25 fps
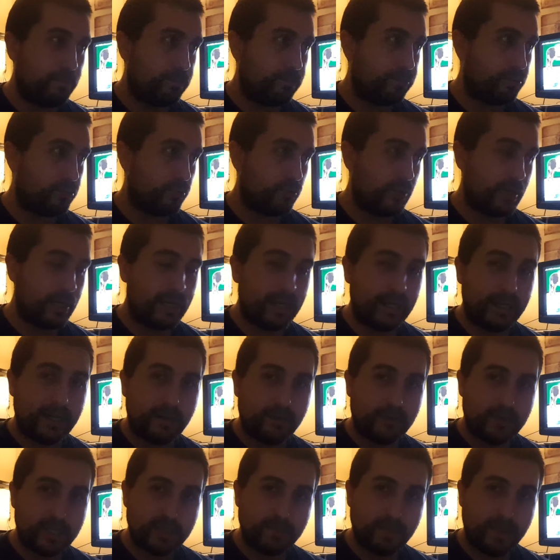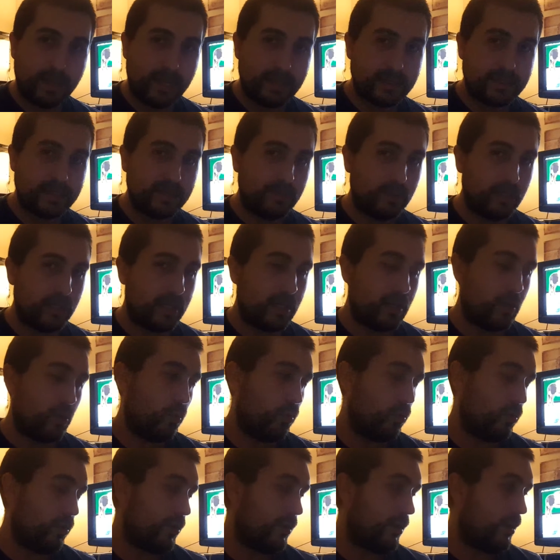print it irresponsibly
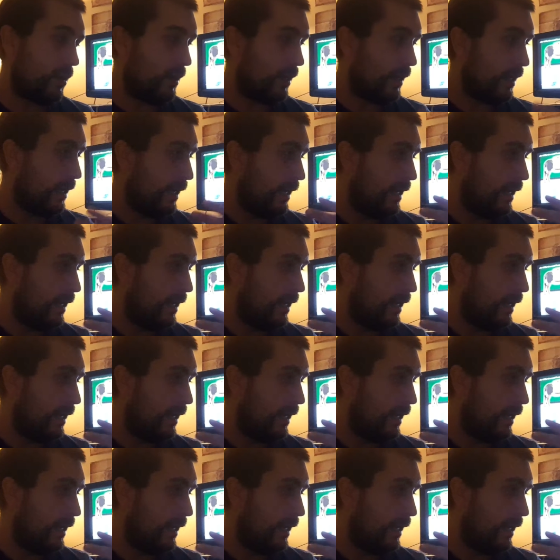or,